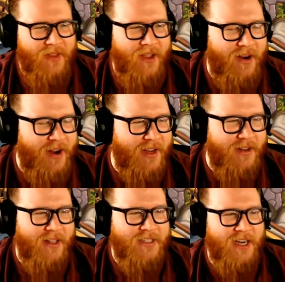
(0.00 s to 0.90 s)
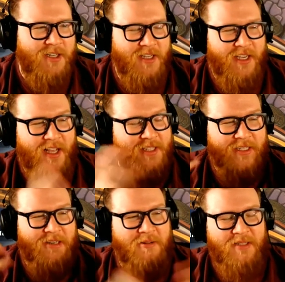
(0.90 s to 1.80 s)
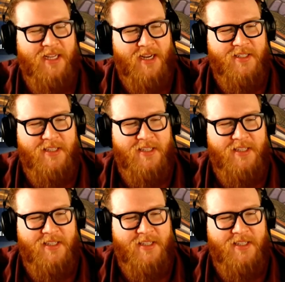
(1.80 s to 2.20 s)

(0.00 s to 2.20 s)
alright, that's actually, he got zero attacks.